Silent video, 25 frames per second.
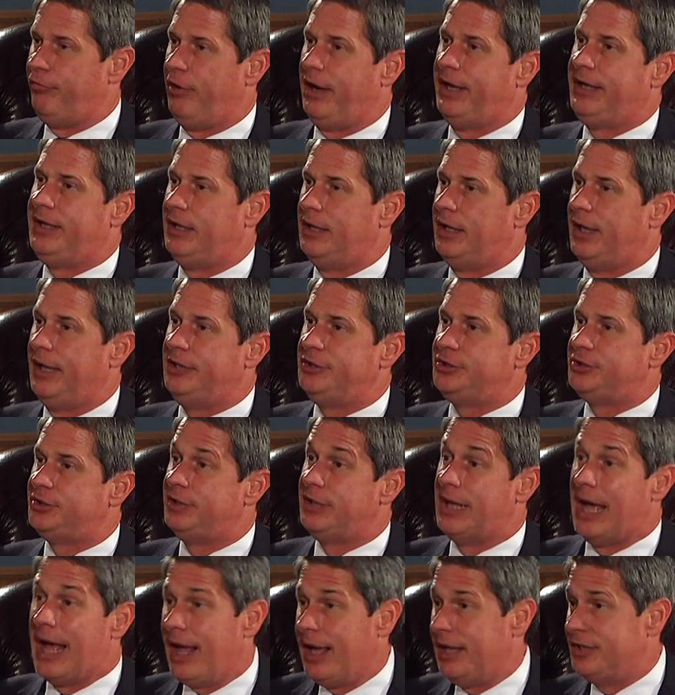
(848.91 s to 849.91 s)

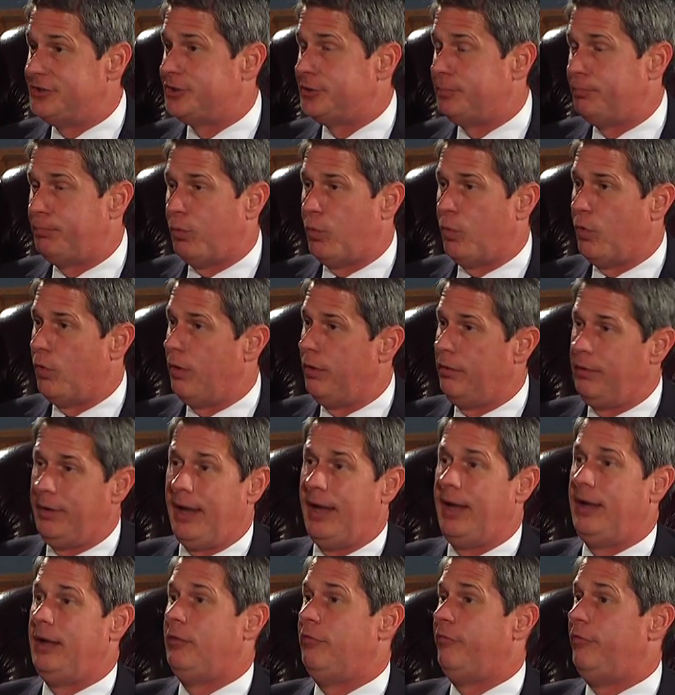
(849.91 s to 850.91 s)
regulation I support,
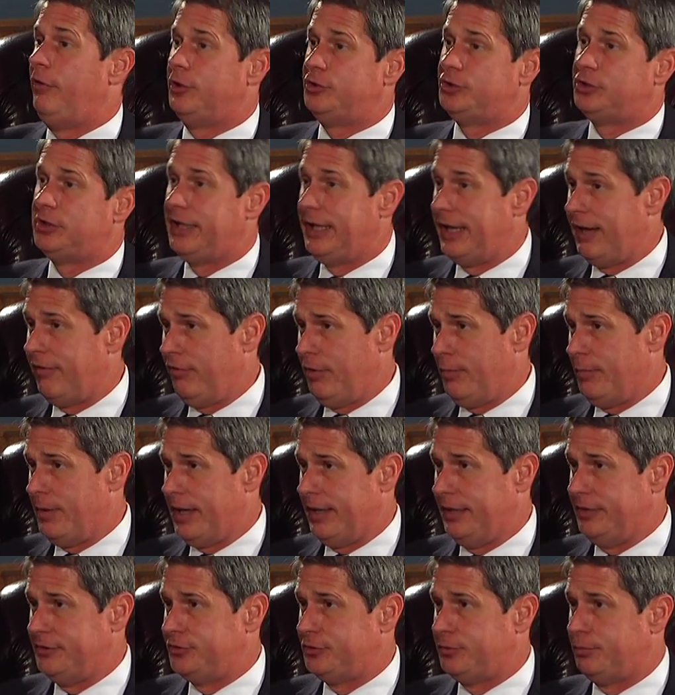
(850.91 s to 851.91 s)
virtually
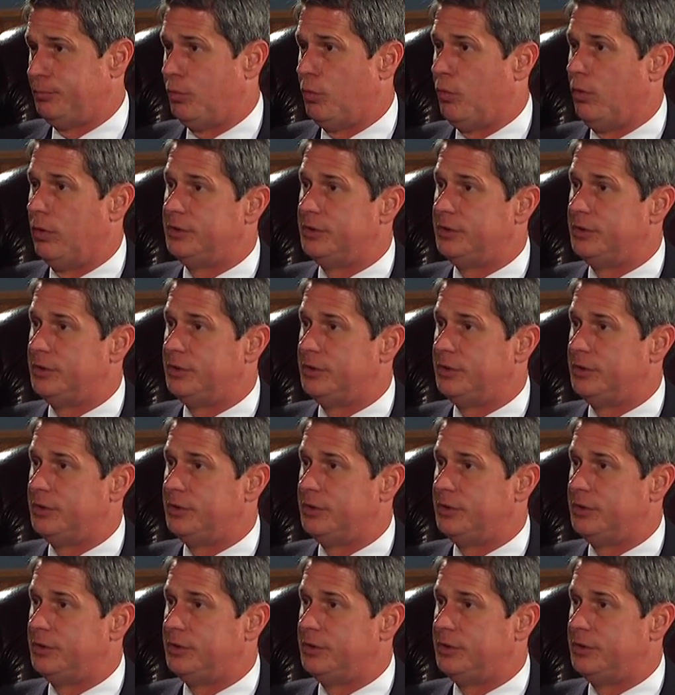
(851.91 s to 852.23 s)
everybody supports.